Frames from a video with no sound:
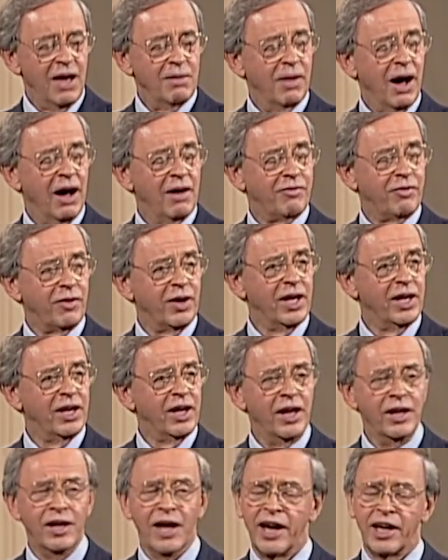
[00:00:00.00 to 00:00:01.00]
My friend,
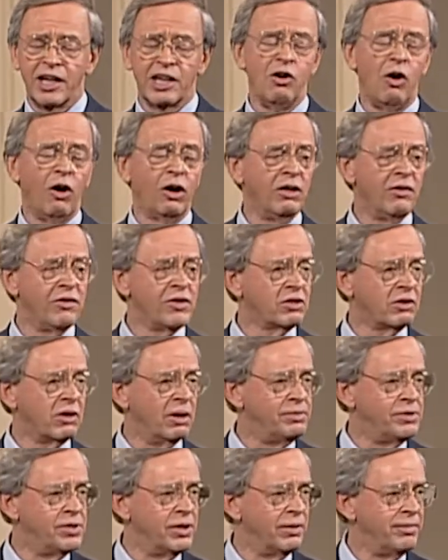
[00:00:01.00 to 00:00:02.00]
not according to the
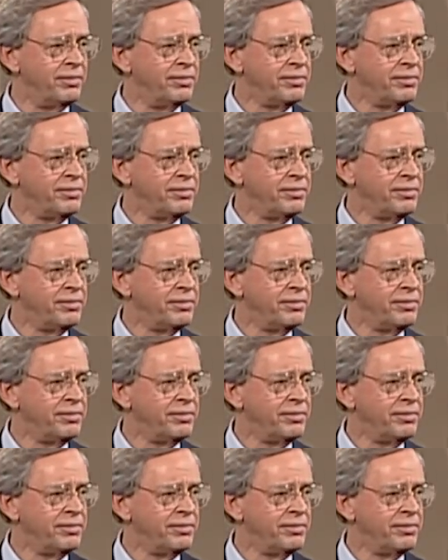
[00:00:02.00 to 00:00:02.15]
scripture.